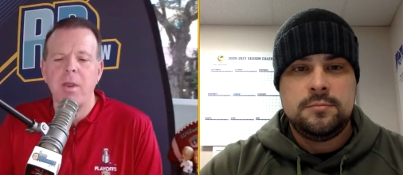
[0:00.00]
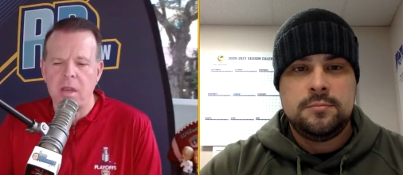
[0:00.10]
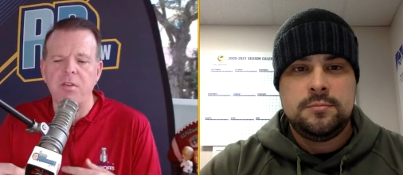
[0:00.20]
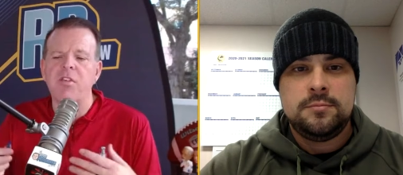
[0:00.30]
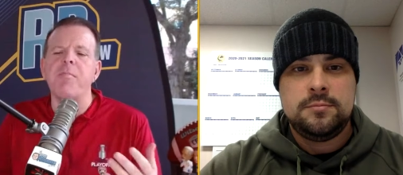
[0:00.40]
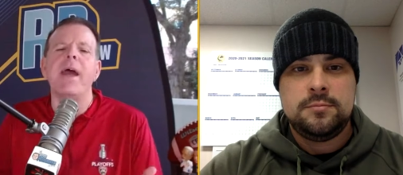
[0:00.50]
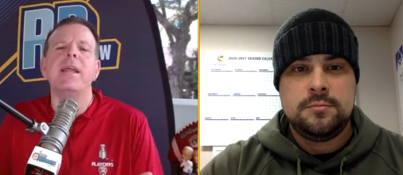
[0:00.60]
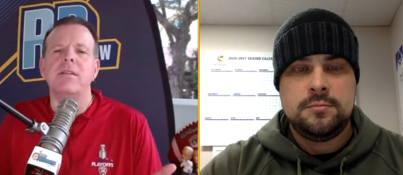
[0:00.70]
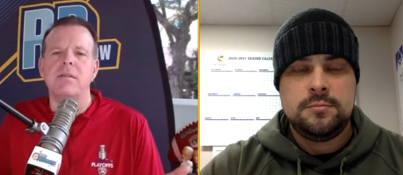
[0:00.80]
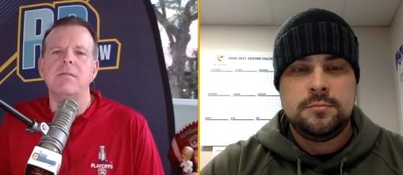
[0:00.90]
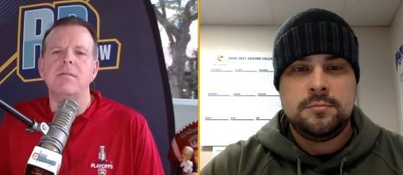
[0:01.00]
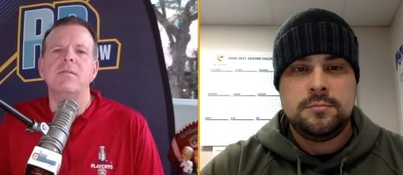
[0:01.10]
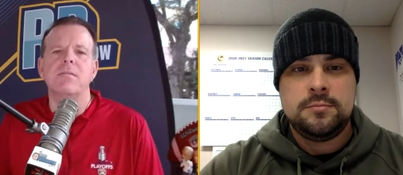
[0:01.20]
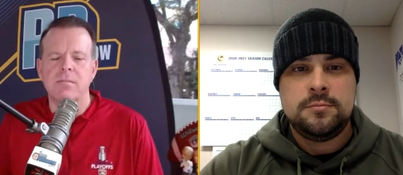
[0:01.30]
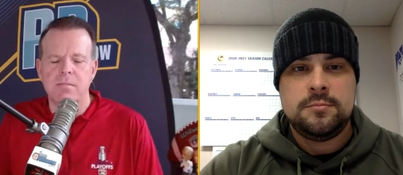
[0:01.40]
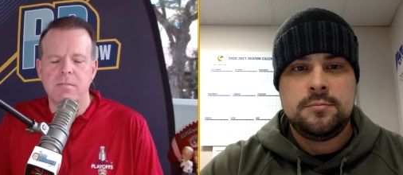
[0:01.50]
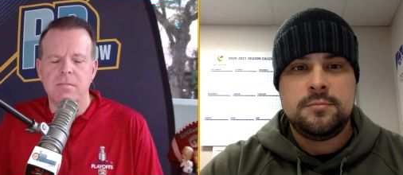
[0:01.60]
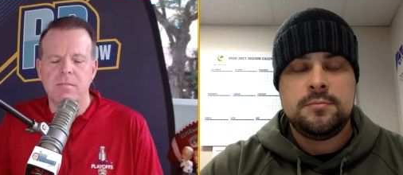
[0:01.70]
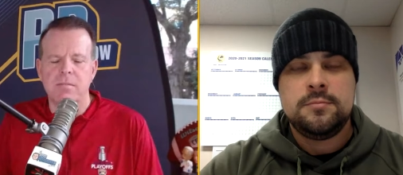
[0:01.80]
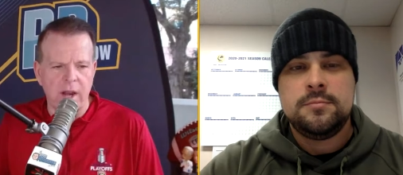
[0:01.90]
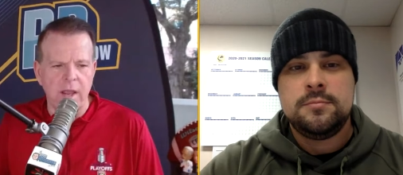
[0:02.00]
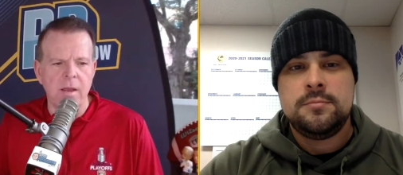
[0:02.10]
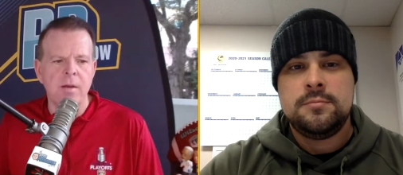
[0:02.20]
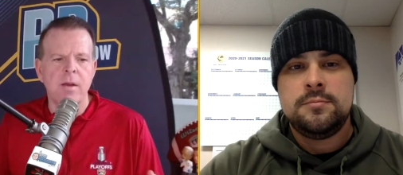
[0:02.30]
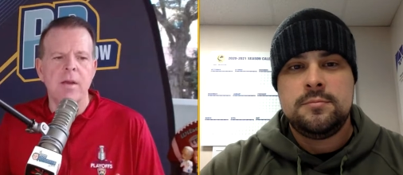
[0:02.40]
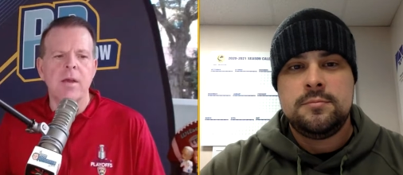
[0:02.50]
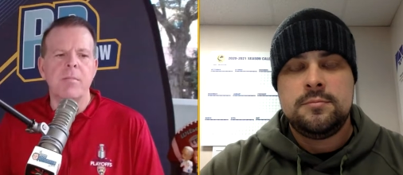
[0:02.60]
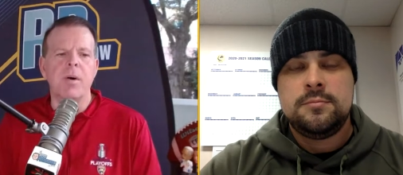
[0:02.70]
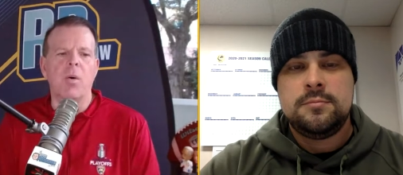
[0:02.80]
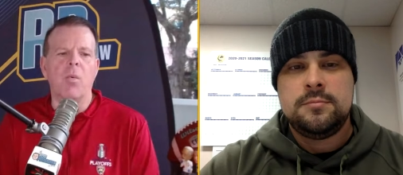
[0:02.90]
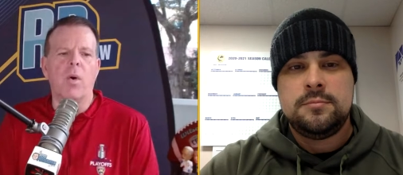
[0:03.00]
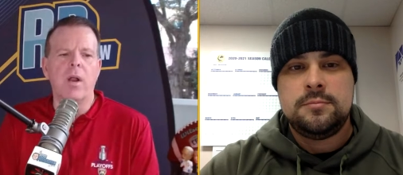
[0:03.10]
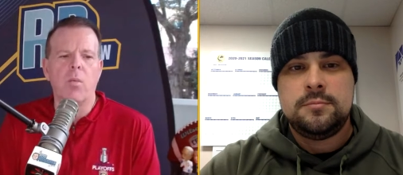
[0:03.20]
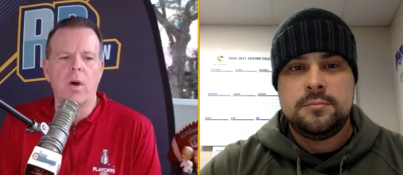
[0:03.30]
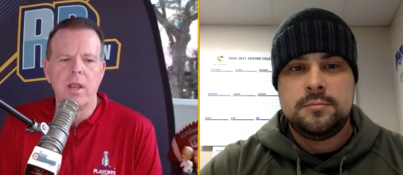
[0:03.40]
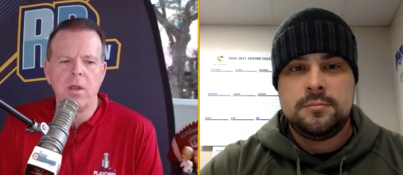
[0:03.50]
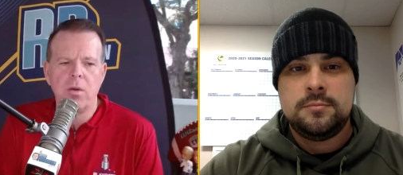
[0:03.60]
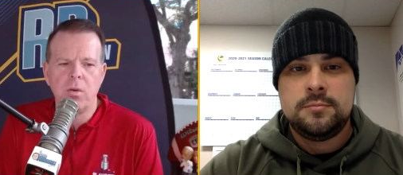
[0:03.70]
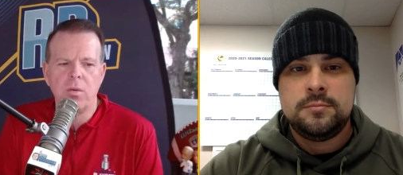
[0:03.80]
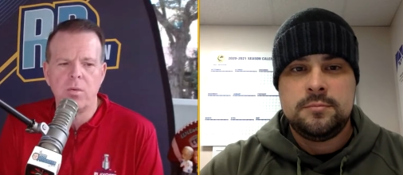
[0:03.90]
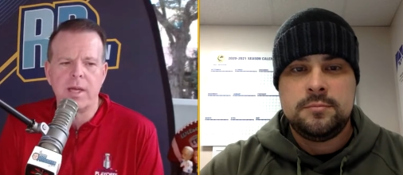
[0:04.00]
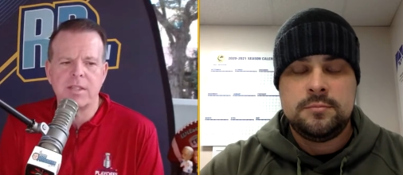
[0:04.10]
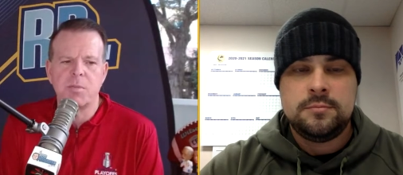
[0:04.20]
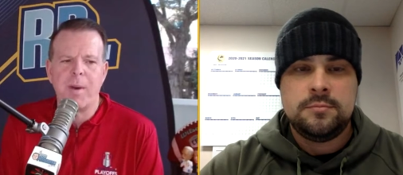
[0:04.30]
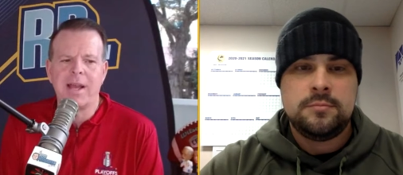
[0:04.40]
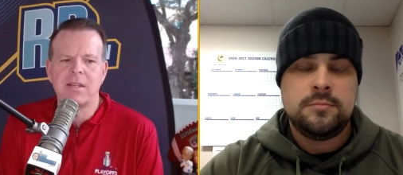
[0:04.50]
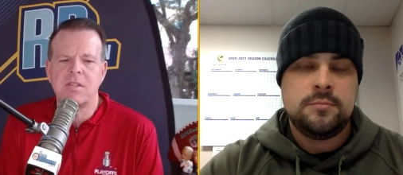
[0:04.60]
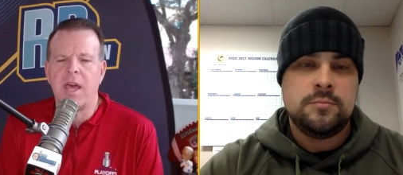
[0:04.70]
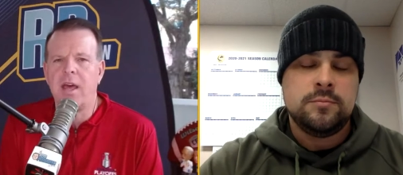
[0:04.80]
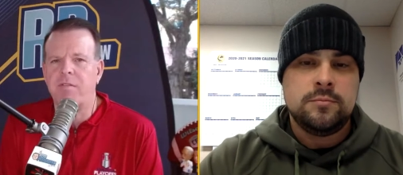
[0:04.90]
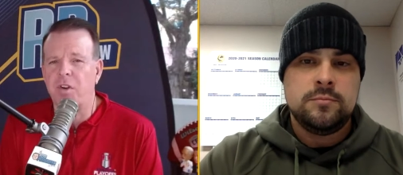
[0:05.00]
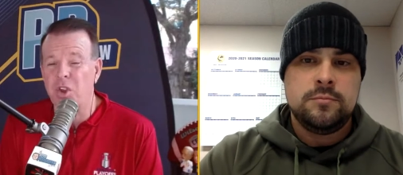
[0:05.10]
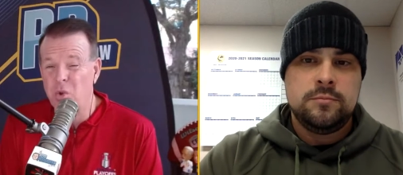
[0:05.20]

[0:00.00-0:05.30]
Speaker 1: You've made moves already, but what, what do you expect ahead for